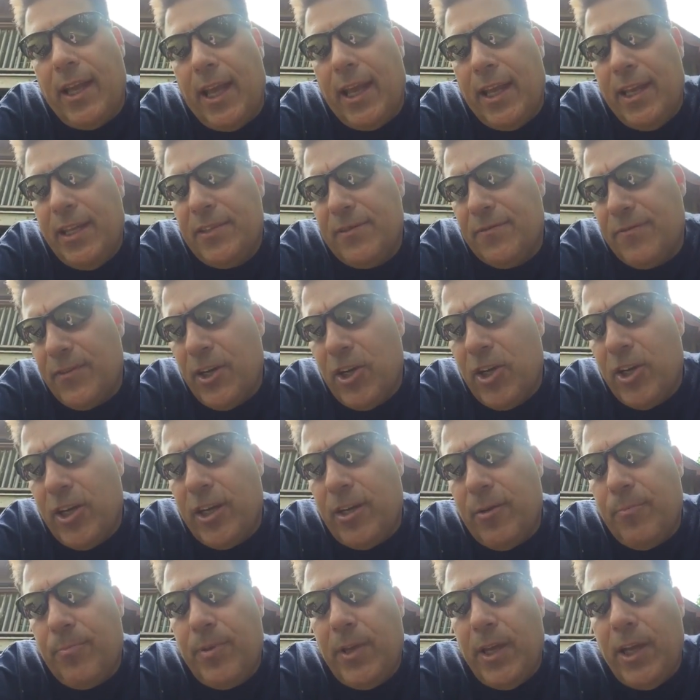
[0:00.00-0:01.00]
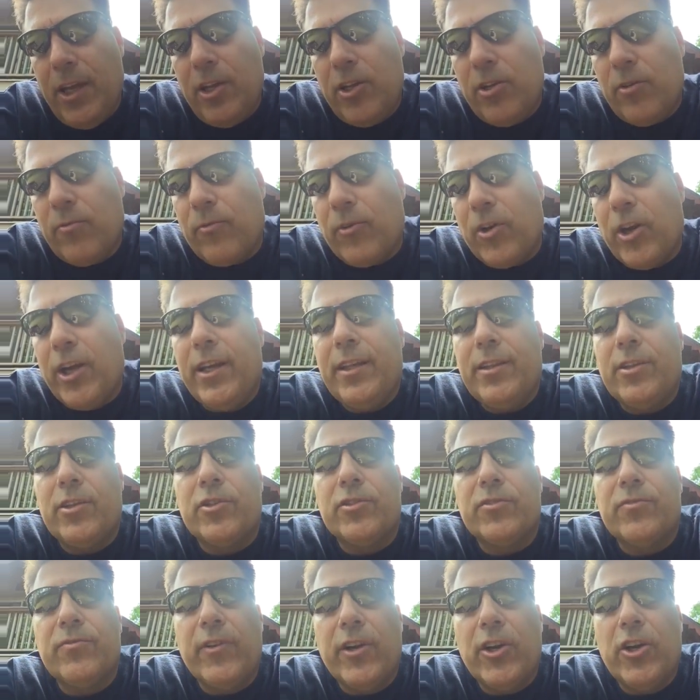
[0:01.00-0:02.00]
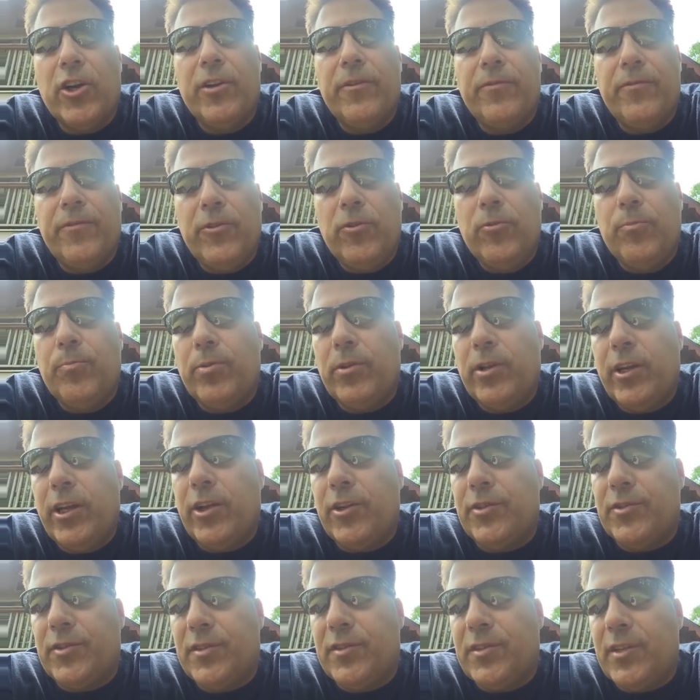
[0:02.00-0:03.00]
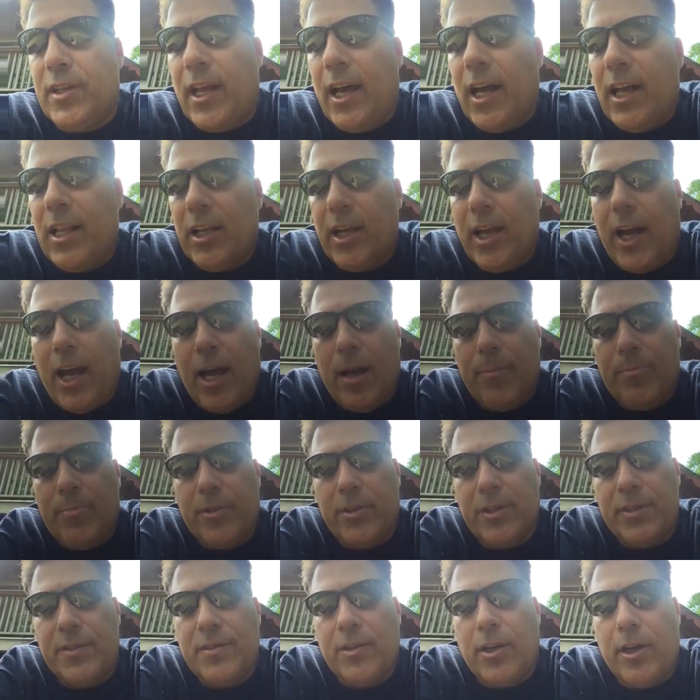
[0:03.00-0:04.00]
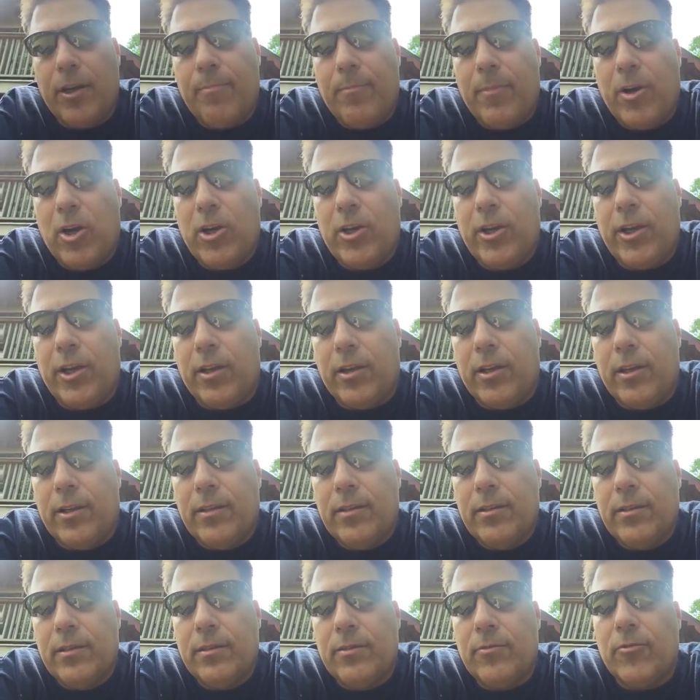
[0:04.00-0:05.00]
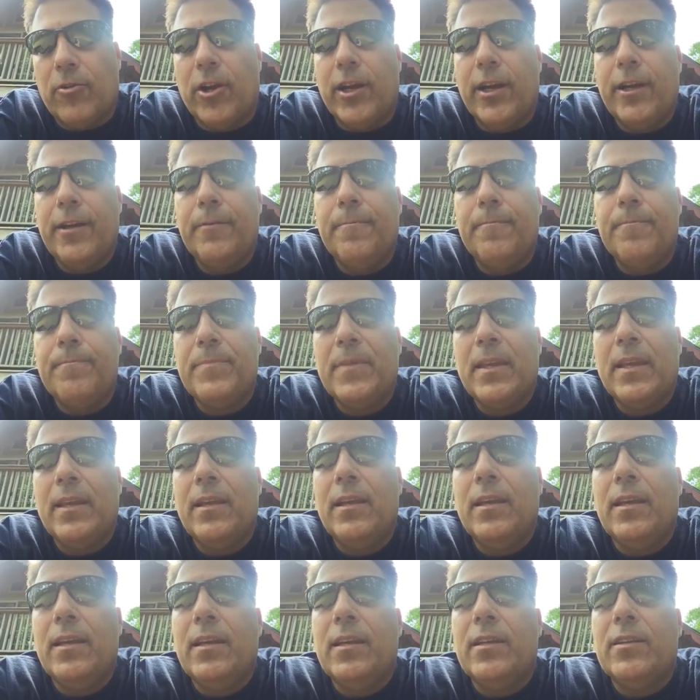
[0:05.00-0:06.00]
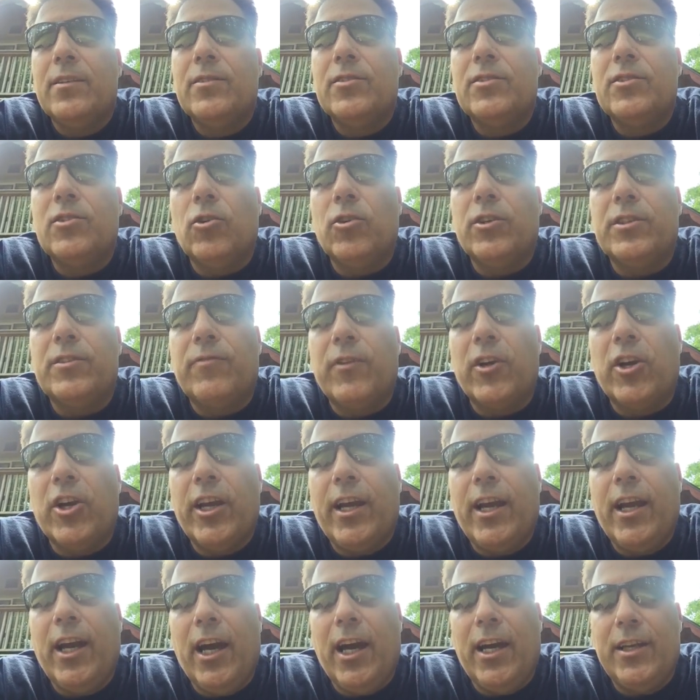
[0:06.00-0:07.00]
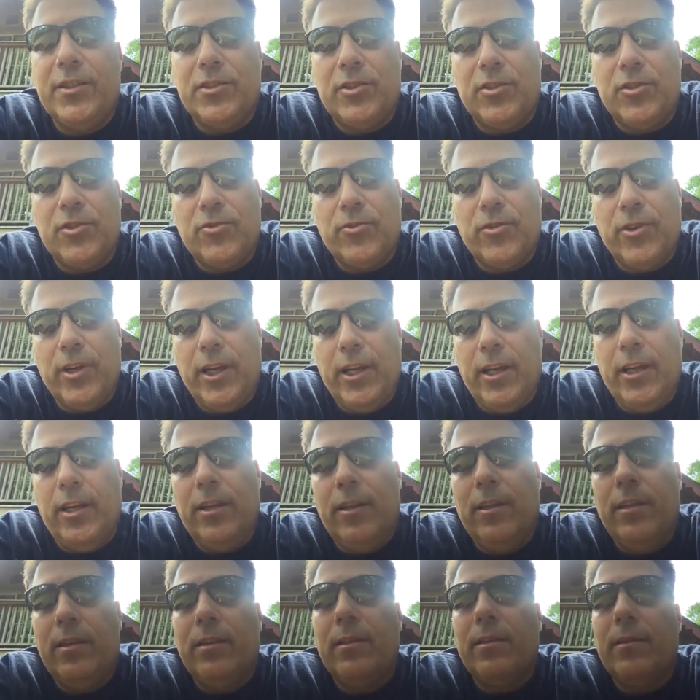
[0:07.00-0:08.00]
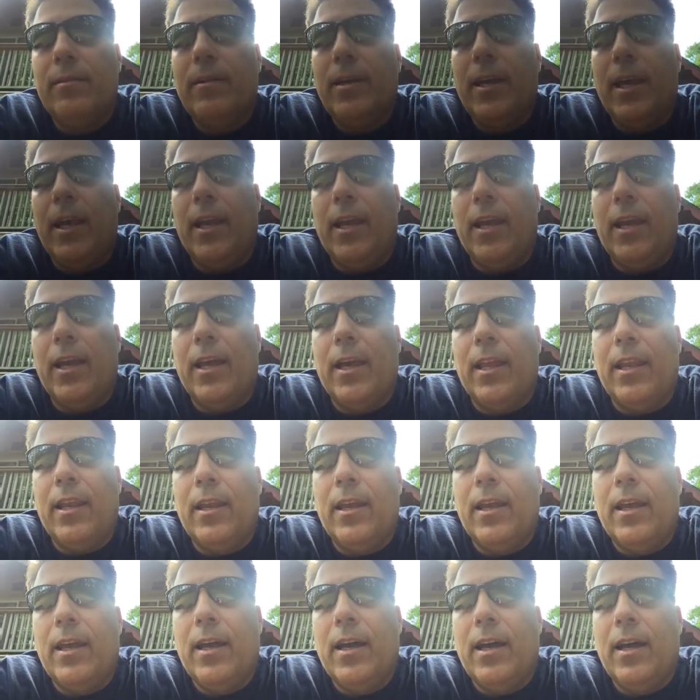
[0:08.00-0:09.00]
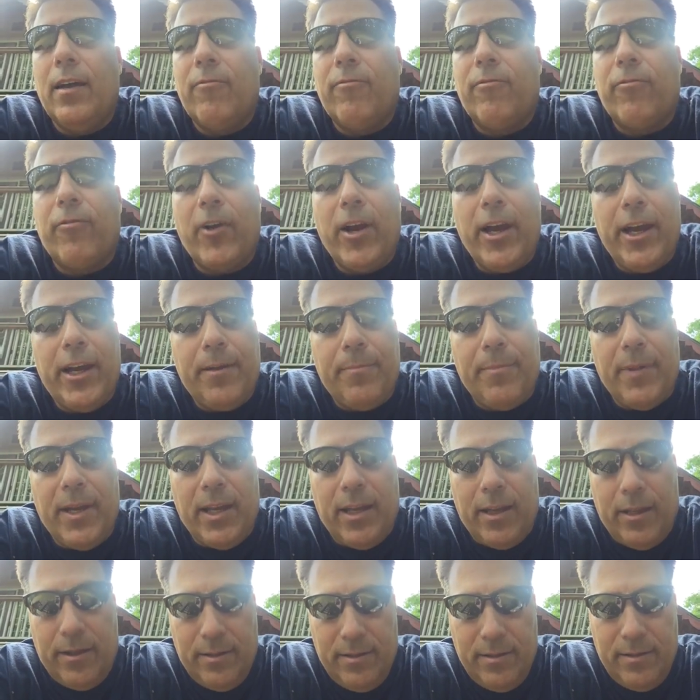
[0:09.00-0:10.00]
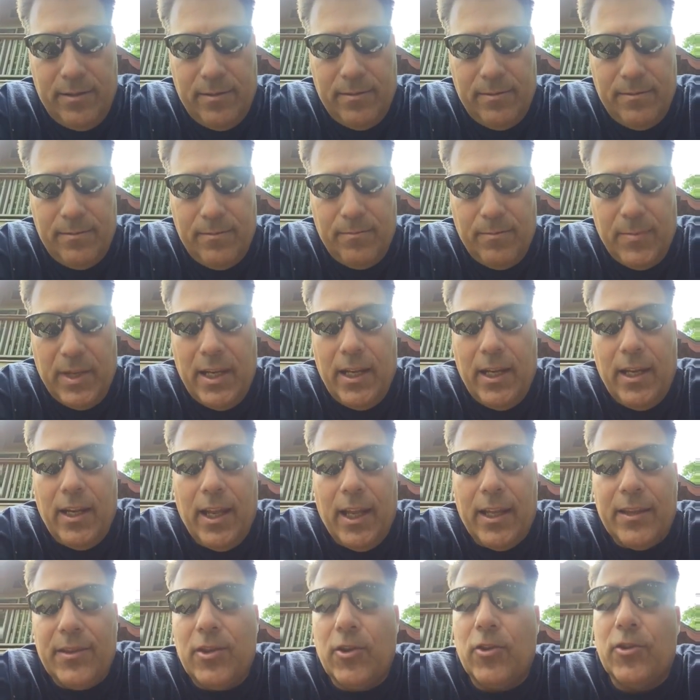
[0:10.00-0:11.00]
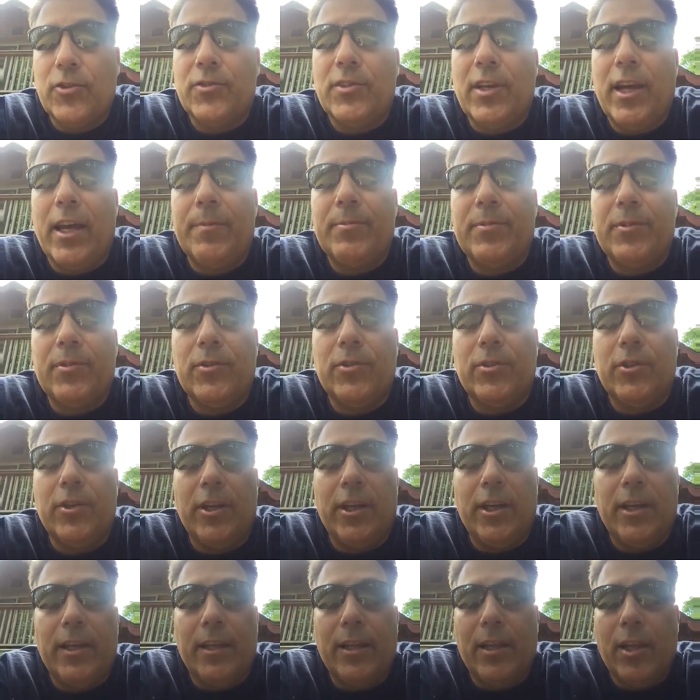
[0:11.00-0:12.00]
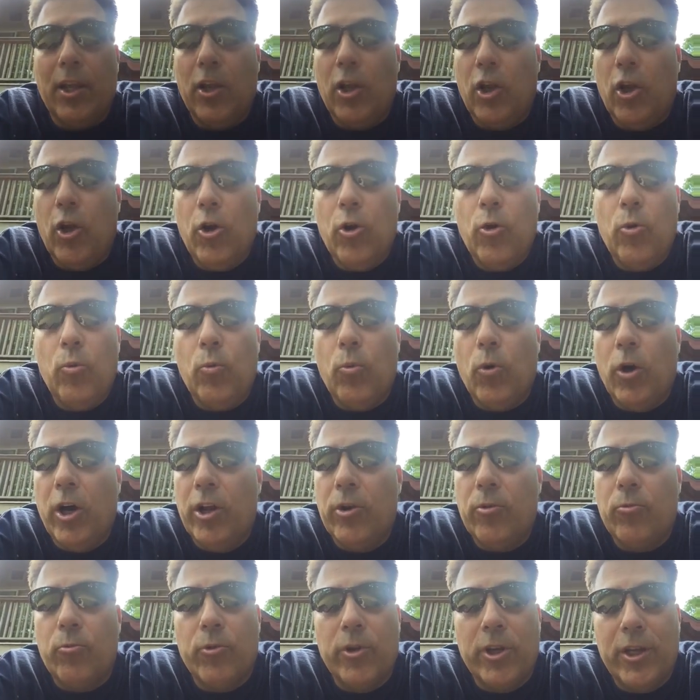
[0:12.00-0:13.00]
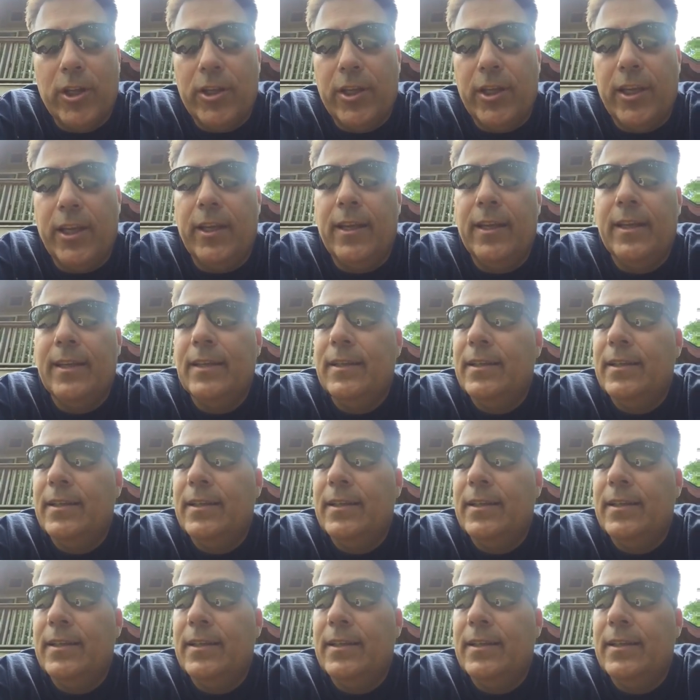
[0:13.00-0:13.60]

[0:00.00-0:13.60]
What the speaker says: and it's very competitive, right? There's very few players. It's an oligopoly type market, right? So it's very concentrated and fragmented, meaning that there's absolutely no one really